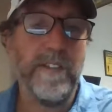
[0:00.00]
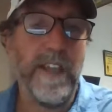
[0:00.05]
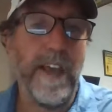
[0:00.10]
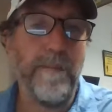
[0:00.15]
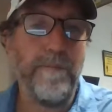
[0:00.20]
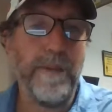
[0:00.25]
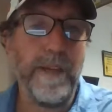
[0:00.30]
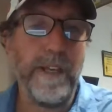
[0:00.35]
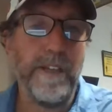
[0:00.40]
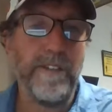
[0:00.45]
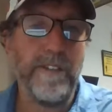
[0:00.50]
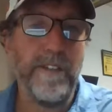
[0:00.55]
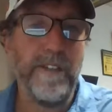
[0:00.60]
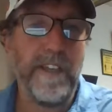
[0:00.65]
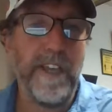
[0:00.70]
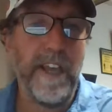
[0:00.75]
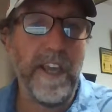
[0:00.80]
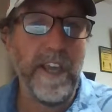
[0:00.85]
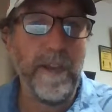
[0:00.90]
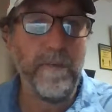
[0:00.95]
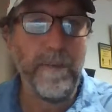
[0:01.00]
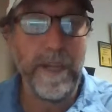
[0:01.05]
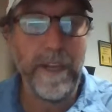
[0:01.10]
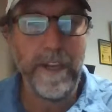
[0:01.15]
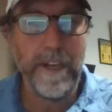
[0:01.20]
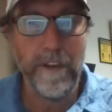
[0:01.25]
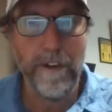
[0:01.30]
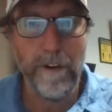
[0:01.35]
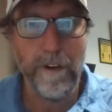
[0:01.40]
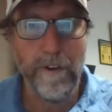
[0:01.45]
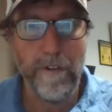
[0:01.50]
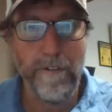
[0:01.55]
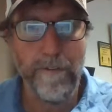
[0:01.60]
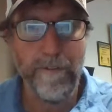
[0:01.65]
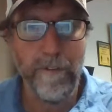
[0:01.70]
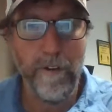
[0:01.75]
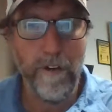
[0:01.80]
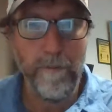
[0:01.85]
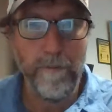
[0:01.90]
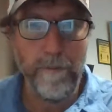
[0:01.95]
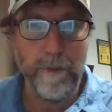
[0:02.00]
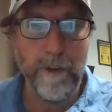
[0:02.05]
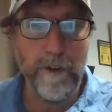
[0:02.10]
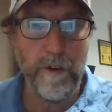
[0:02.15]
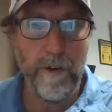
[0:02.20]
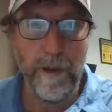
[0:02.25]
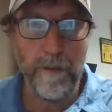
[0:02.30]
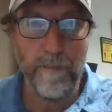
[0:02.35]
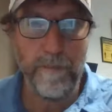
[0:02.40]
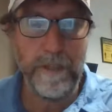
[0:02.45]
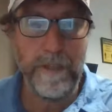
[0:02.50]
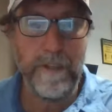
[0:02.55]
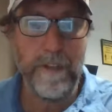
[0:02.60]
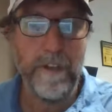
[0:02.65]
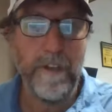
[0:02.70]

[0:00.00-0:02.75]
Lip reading: that basically came here from Europe.